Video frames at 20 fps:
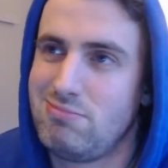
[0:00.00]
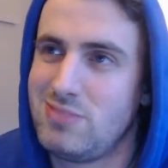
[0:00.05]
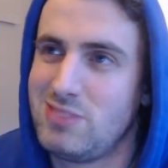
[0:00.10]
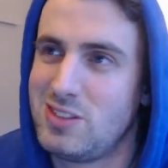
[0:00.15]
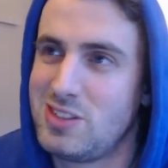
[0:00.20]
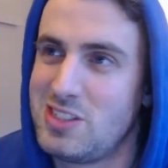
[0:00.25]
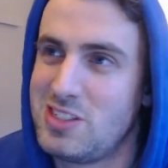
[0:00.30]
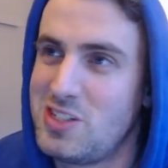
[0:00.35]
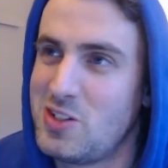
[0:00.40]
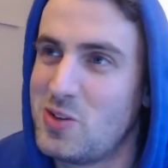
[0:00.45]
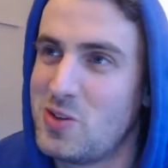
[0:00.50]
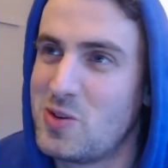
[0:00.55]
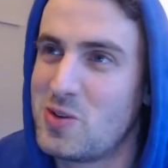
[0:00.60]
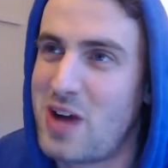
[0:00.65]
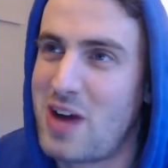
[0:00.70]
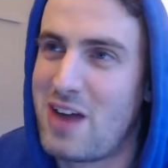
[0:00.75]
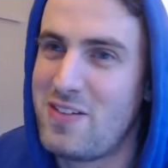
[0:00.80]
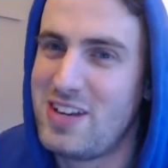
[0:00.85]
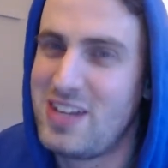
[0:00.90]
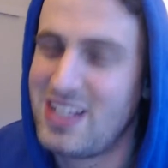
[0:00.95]
you know,
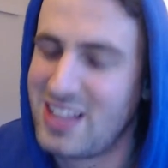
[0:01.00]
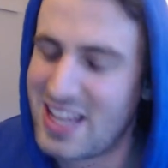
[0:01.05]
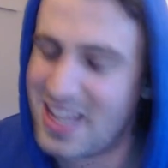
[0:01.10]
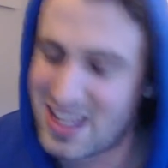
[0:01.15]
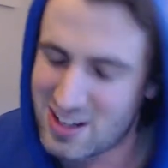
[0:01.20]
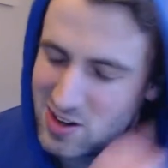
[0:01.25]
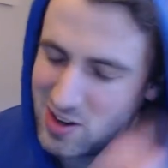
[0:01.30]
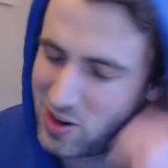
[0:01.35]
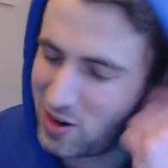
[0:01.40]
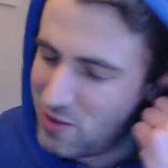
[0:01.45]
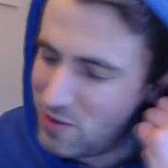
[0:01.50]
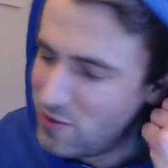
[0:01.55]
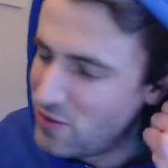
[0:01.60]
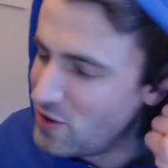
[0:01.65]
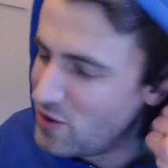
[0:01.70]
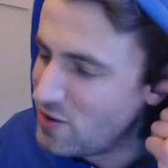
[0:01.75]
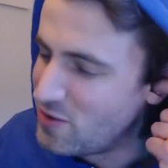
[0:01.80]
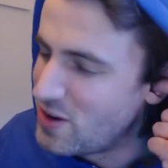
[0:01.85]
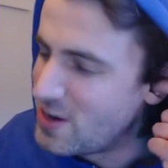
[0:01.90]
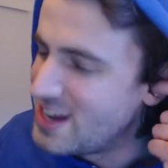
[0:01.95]
having it like, oh, for
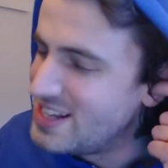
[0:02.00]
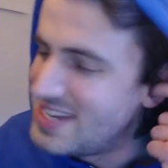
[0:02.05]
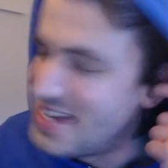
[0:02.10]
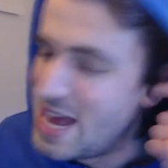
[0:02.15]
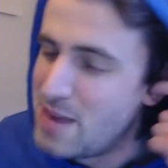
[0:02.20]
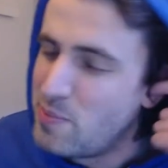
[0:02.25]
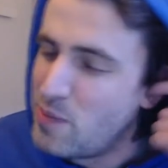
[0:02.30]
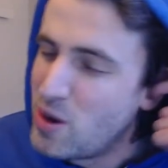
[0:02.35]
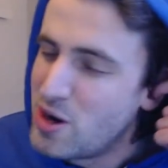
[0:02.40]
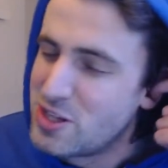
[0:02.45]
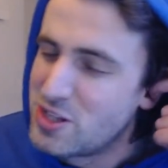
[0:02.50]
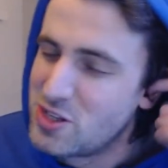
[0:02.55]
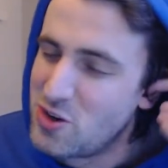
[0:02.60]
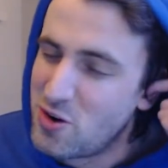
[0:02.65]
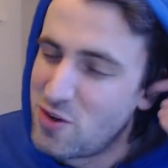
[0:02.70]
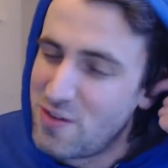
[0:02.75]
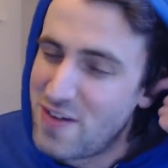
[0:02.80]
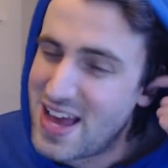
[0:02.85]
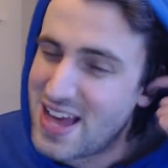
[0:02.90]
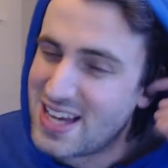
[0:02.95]
a dead person or
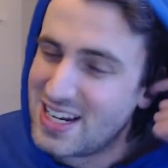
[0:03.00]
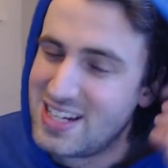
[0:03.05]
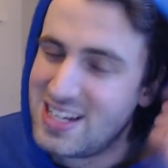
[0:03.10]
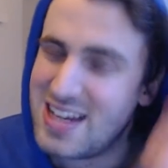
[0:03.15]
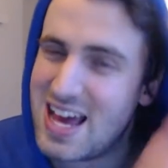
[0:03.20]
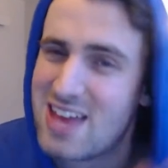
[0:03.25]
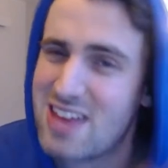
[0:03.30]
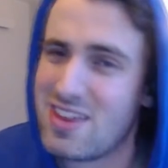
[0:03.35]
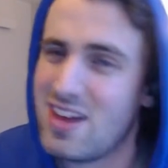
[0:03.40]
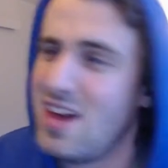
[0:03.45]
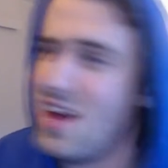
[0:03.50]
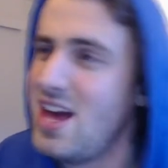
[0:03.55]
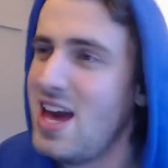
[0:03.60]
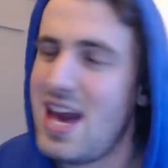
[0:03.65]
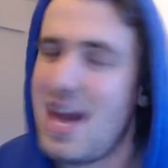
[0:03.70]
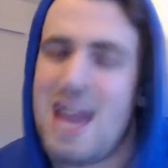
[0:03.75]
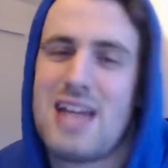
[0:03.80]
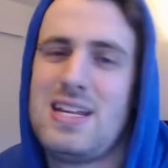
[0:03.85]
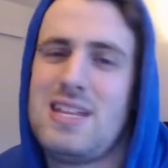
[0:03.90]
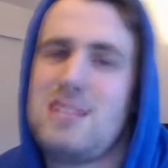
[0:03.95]
faking a death,
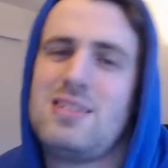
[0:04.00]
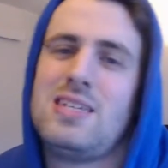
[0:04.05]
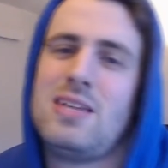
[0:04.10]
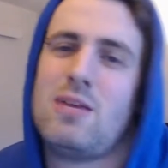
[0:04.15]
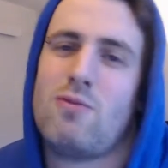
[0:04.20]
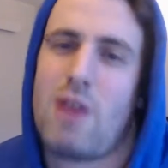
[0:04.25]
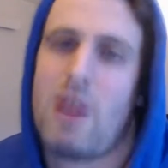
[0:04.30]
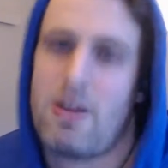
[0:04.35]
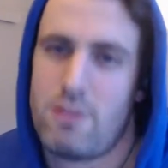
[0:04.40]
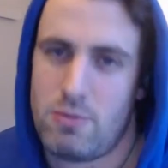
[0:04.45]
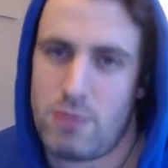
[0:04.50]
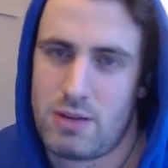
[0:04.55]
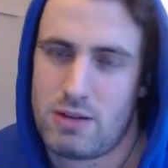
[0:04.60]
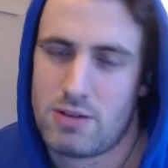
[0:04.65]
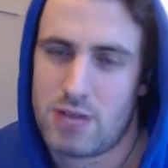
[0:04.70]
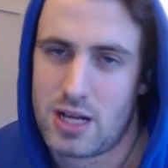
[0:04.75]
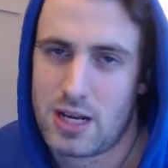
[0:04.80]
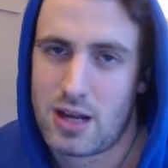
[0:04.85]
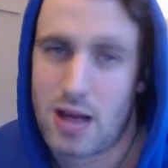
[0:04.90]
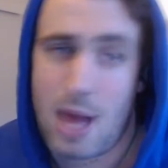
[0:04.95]
it didn't sit right with me,
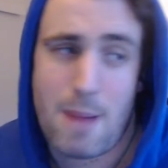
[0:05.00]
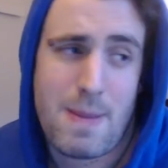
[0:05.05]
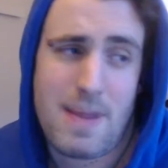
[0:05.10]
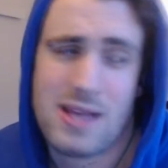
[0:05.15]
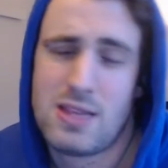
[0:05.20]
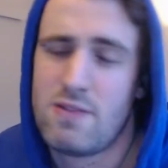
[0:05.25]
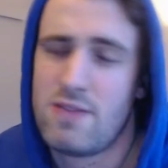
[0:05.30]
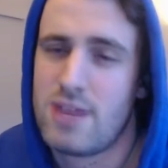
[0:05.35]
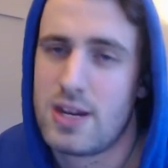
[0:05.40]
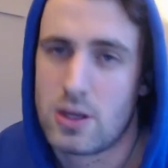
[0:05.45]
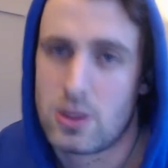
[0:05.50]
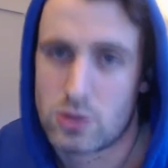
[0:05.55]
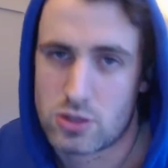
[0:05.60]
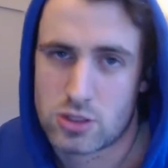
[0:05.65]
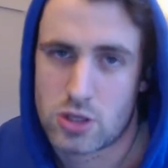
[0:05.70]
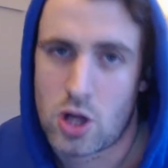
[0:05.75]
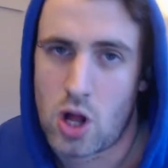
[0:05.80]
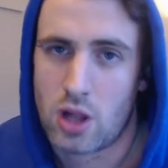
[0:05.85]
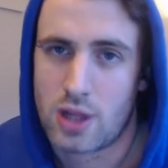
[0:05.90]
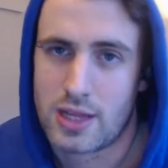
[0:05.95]
right? I made the video just
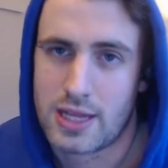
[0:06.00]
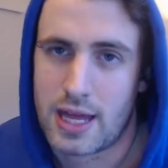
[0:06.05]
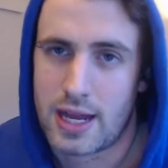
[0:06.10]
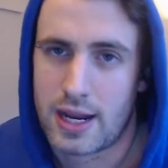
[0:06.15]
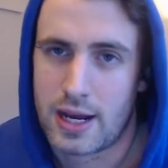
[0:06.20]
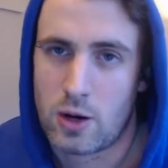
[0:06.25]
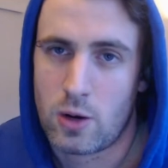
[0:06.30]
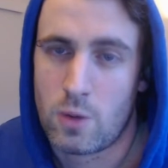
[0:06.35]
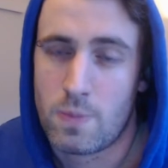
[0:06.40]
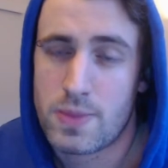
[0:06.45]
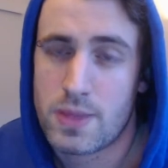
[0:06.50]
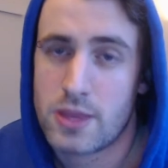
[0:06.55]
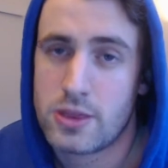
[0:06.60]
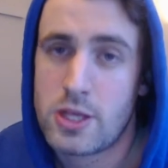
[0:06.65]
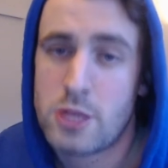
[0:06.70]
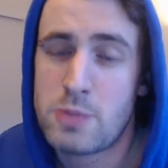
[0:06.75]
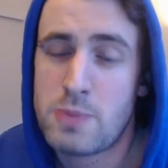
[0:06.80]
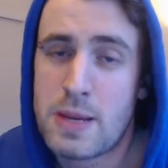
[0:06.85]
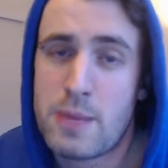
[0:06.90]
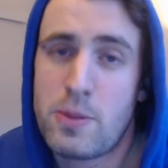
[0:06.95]
calling that out.
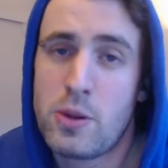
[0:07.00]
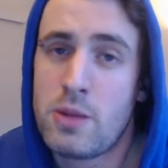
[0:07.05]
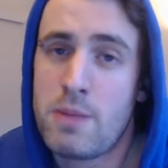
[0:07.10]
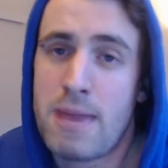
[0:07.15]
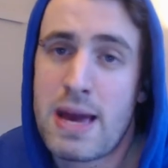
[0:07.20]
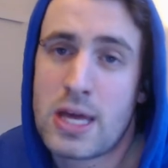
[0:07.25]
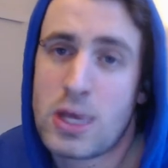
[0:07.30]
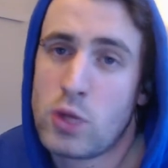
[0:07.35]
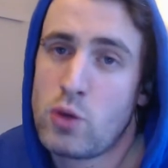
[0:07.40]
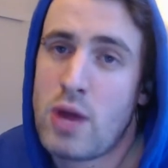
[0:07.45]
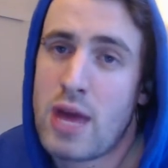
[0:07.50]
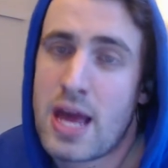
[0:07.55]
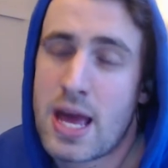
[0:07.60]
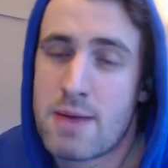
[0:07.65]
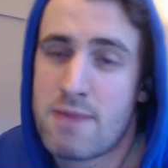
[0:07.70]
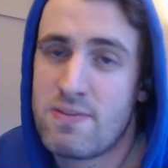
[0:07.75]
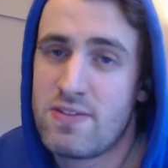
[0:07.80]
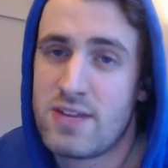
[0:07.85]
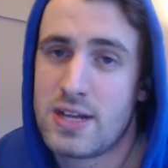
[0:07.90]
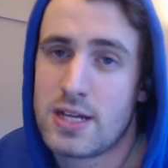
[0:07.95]
There's people that make 3
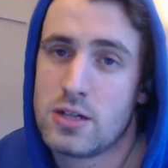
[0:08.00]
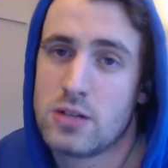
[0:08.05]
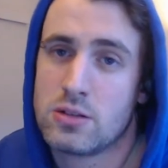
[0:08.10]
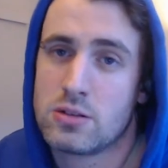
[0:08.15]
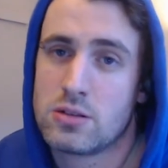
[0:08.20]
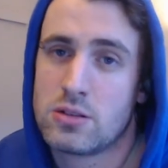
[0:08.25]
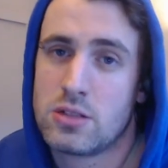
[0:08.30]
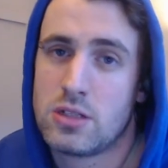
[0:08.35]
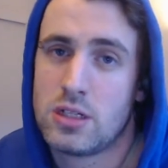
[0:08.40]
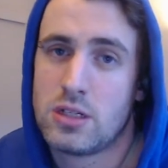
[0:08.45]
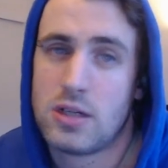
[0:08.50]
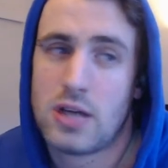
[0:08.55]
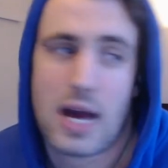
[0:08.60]
AM videos that